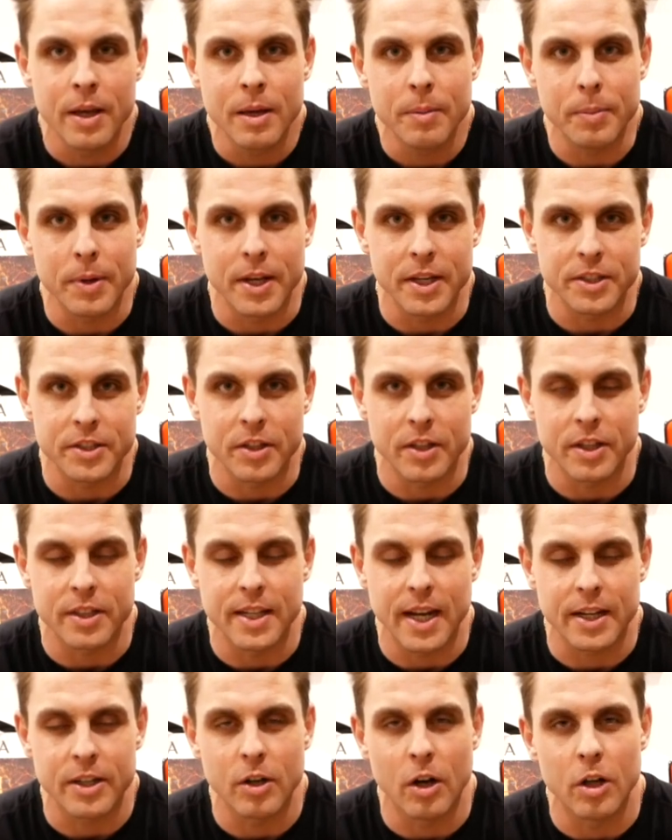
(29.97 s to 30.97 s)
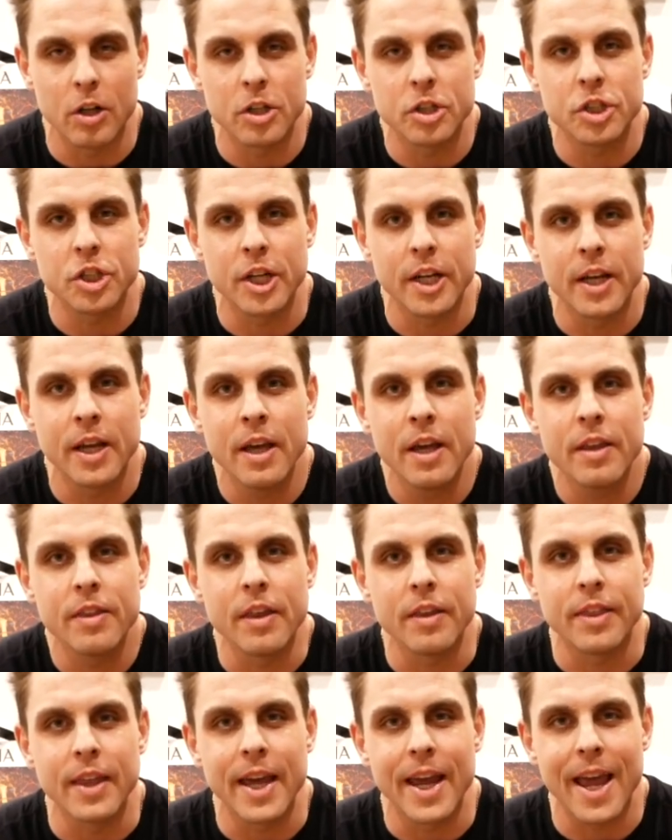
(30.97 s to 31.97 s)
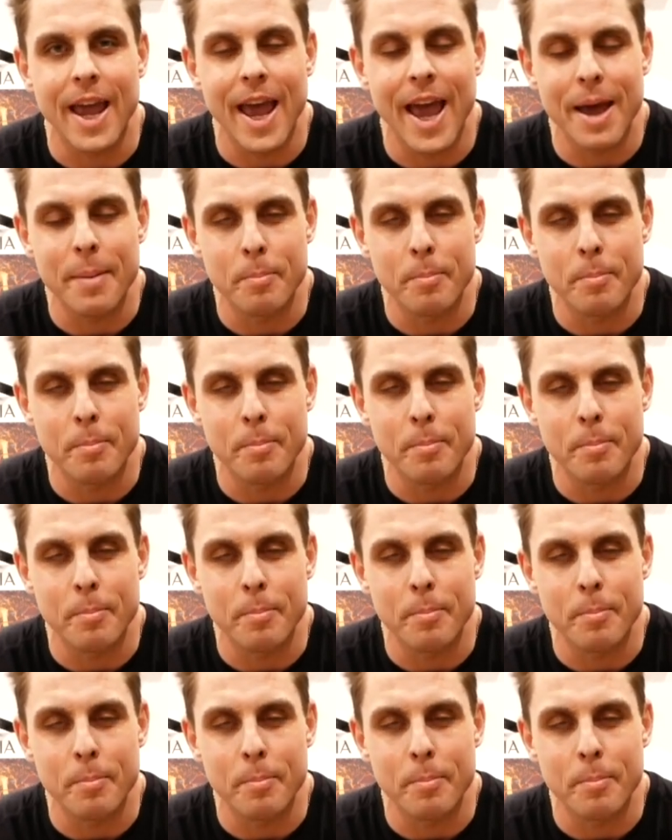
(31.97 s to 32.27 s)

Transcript: because of the technology that they